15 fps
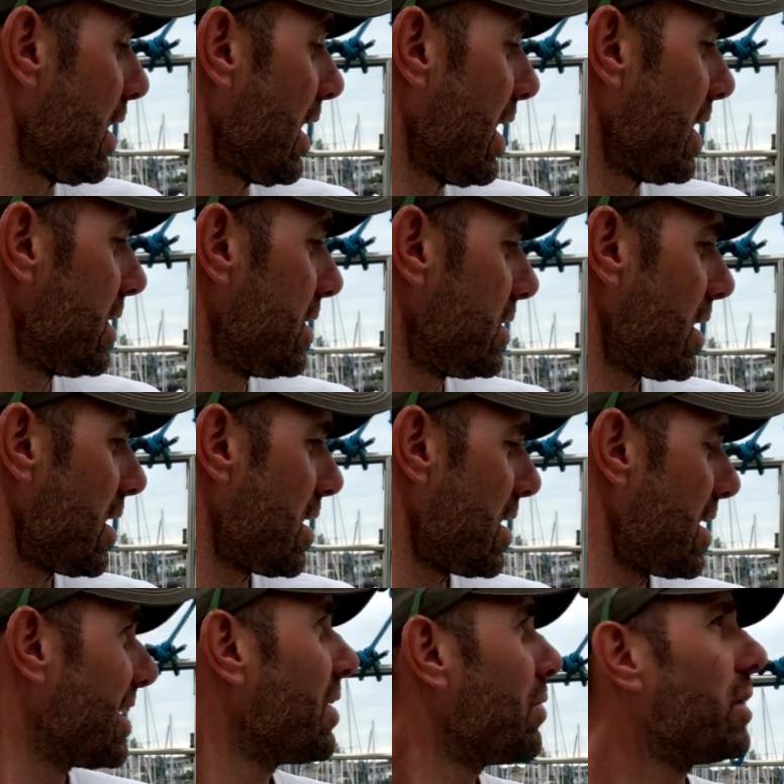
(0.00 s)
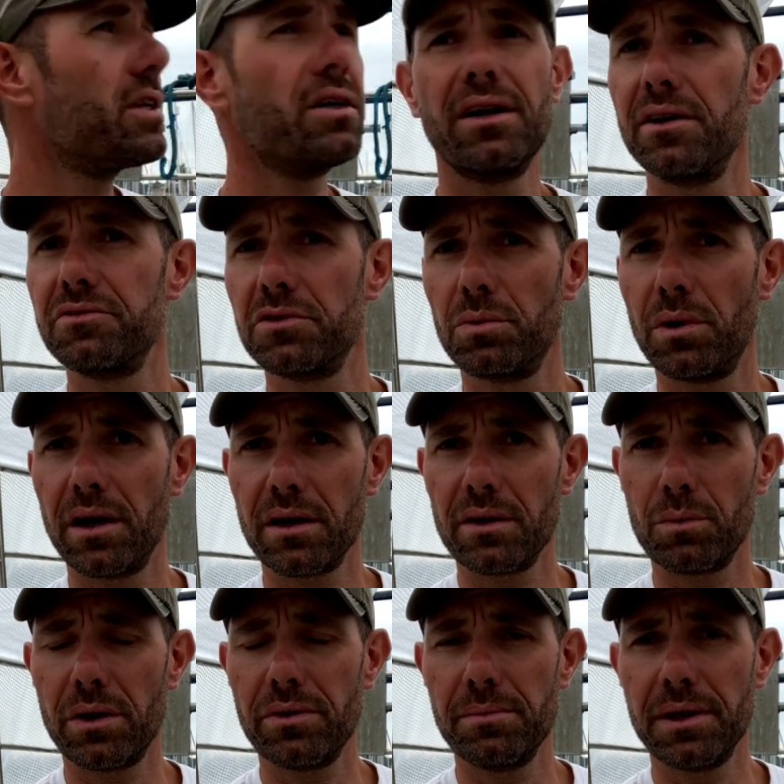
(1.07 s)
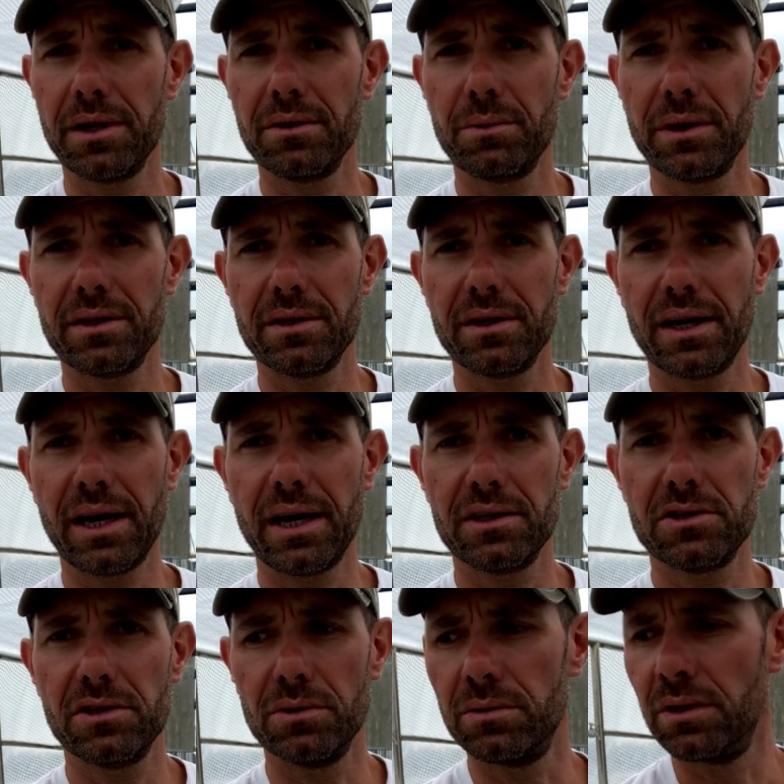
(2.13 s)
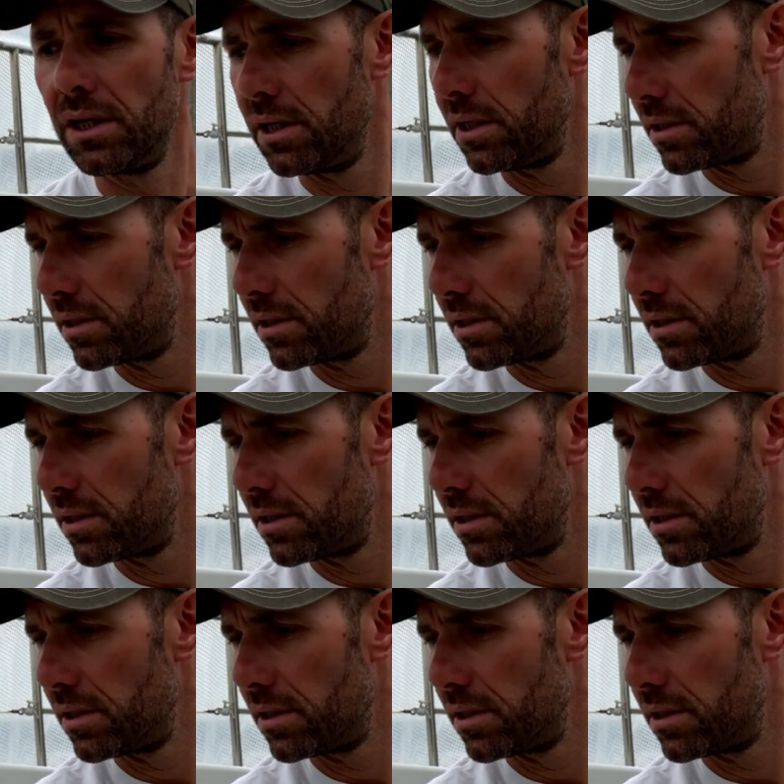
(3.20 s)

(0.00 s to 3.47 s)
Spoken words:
And now I don't have to worry about the weather at all.